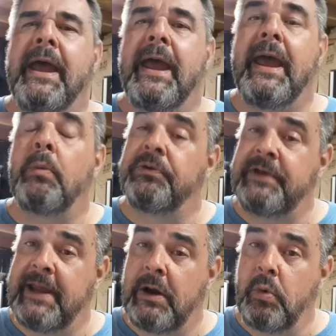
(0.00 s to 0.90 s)
And we'll see
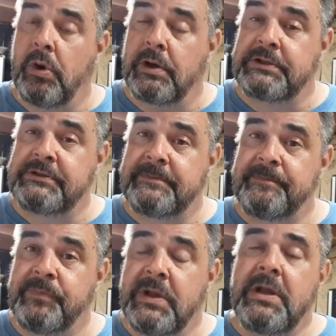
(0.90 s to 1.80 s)
how it works.
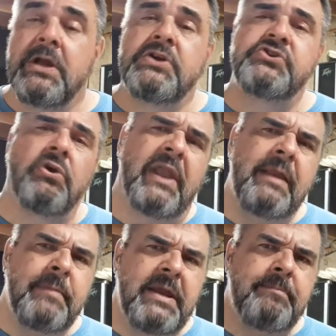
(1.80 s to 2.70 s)
So let
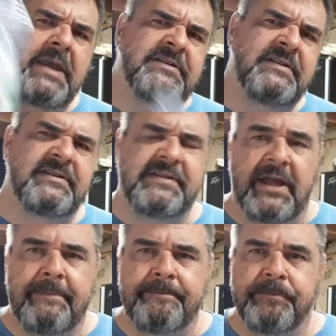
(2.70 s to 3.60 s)
me mix this
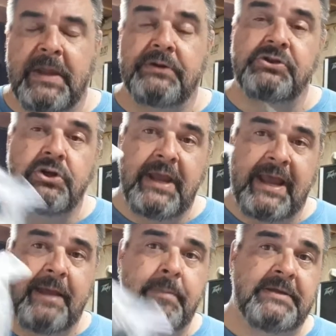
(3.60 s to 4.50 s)
up. I'll show you how
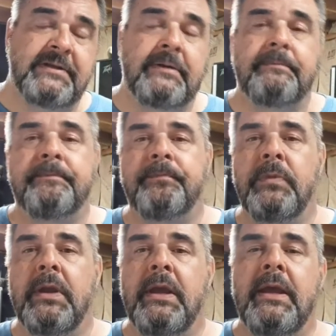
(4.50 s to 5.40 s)
I mix it.
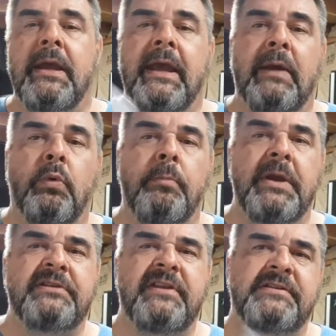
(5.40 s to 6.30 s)
And we'll
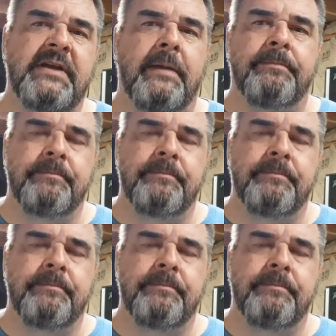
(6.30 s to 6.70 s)
mix this up.